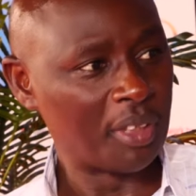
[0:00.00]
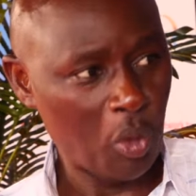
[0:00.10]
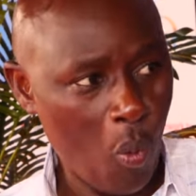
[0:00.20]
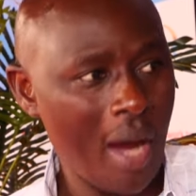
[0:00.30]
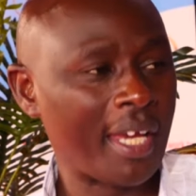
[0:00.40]

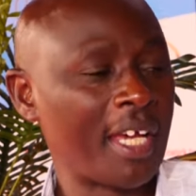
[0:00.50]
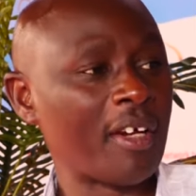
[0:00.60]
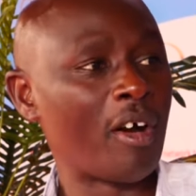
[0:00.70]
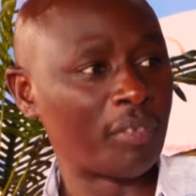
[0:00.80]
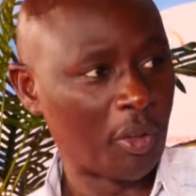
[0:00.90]
the
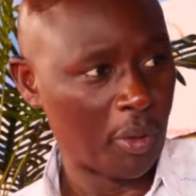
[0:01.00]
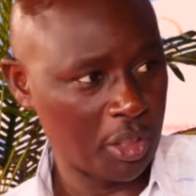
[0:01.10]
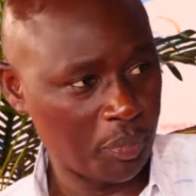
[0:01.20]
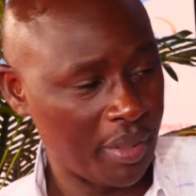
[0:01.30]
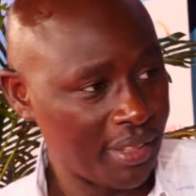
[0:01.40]
working of the Holy
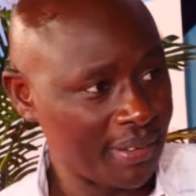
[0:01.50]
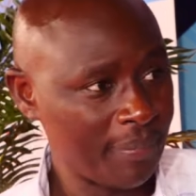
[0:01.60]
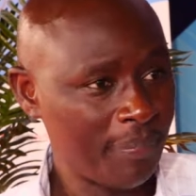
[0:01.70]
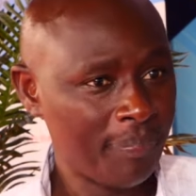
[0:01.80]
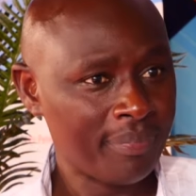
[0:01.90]
Spirit.
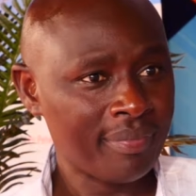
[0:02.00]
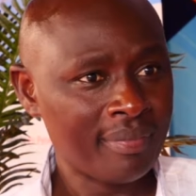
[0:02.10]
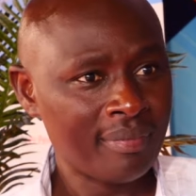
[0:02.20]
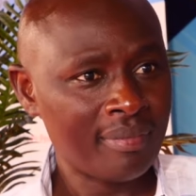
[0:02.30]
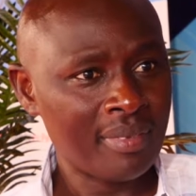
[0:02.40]

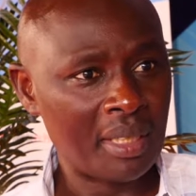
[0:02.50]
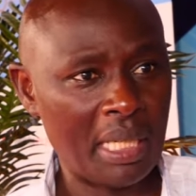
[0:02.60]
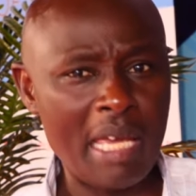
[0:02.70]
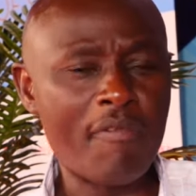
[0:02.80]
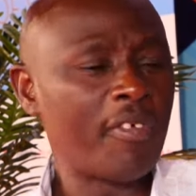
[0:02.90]

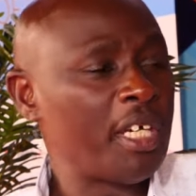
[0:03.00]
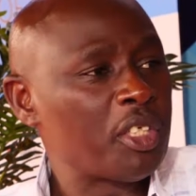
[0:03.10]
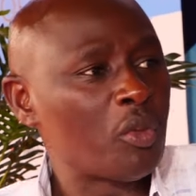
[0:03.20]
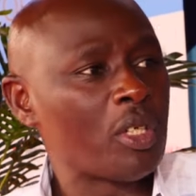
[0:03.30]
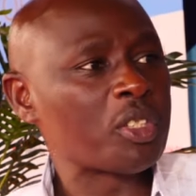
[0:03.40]
If
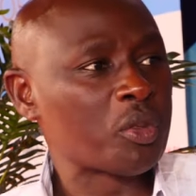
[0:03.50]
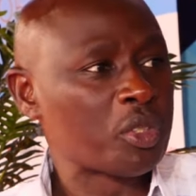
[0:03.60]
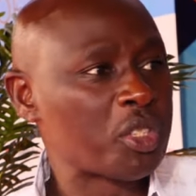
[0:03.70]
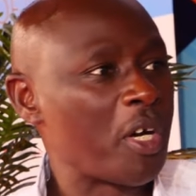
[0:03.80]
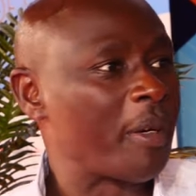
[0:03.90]
it was to
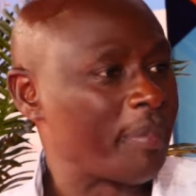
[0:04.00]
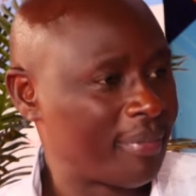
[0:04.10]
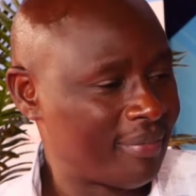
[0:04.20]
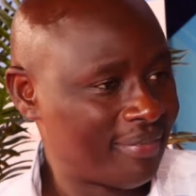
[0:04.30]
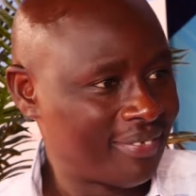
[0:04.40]
stop,